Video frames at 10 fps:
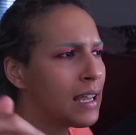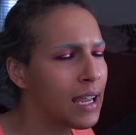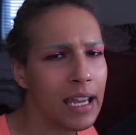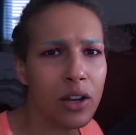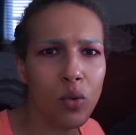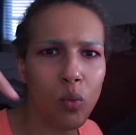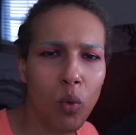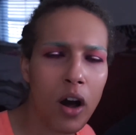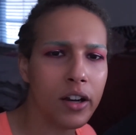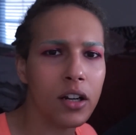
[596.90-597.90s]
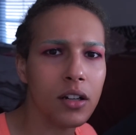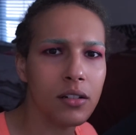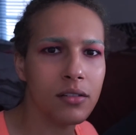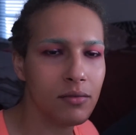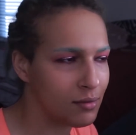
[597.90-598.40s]
in water.
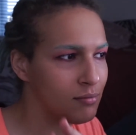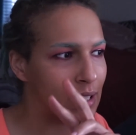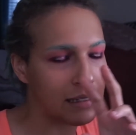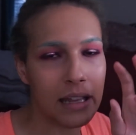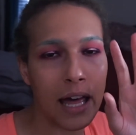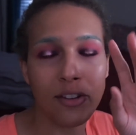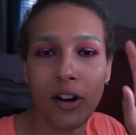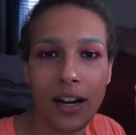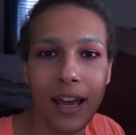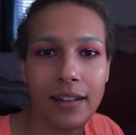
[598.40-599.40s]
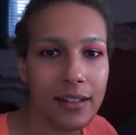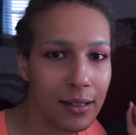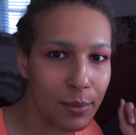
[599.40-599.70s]
That's the hyaluronic acid